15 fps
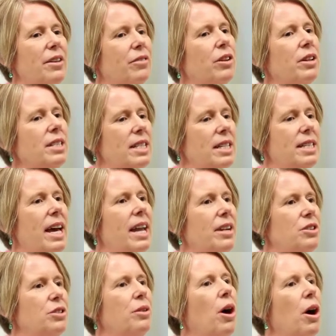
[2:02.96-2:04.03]
you've got to sit down
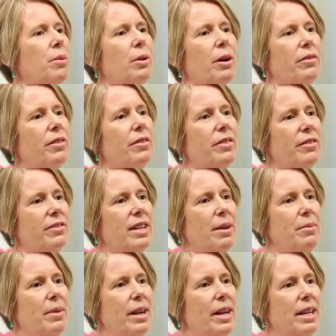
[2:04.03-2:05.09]
and do homework for
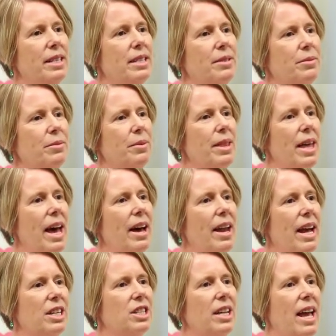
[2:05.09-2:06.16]
15 minutes without
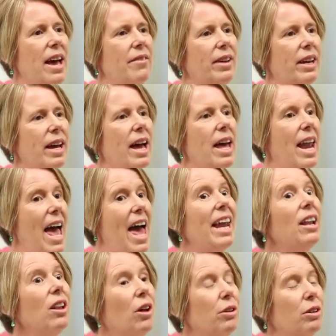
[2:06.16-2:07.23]
actually having an
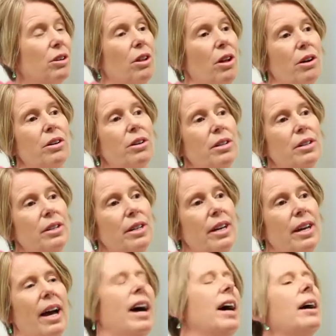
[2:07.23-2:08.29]
analogue clock,
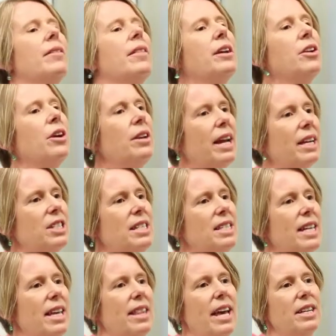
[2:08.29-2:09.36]
they don't actually
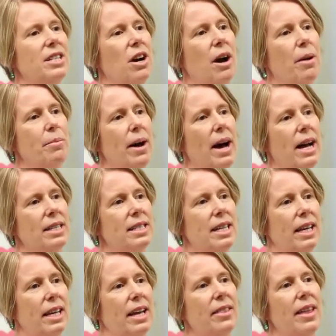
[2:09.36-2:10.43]
see that time
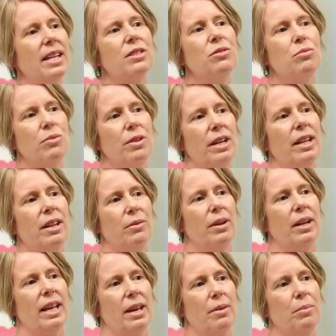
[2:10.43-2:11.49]
passing, and that's really,
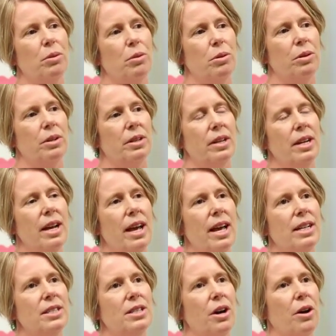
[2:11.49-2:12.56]
really important.
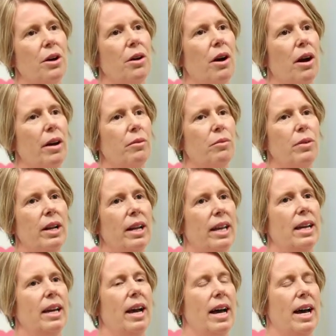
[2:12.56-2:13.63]
So I
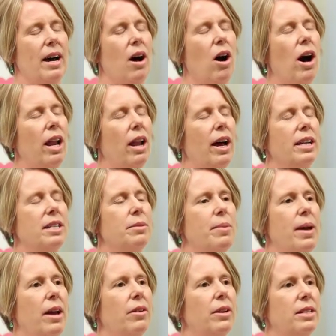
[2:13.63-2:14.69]
really highlight to
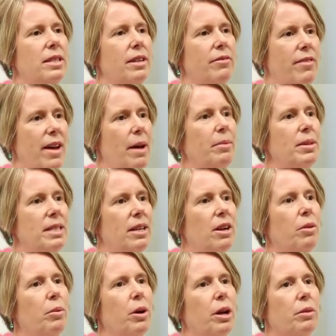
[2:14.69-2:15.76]
parents and families that
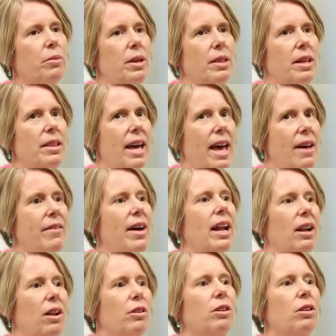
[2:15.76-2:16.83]
I work with that they have
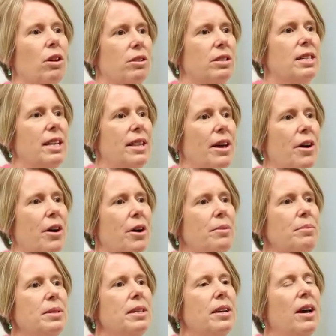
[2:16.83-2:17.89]
analogue clocks in their
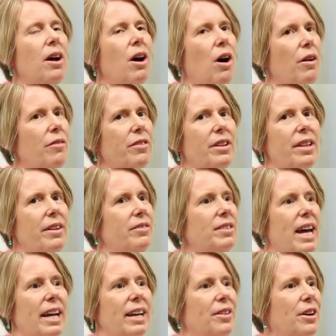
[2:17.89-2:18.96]
homes. Often they've
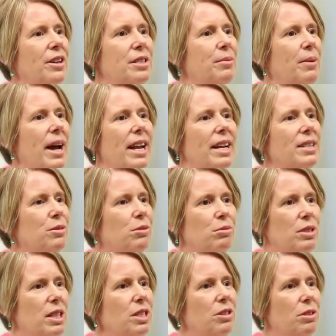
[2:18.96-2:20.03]
taken those away and it's all
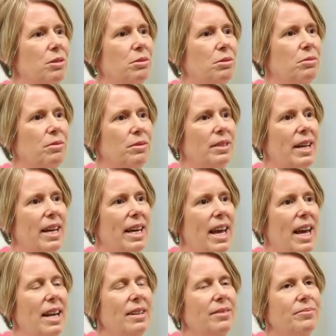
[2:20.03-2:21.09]
digital
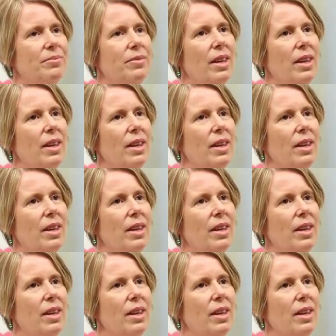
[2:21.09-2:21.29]
again.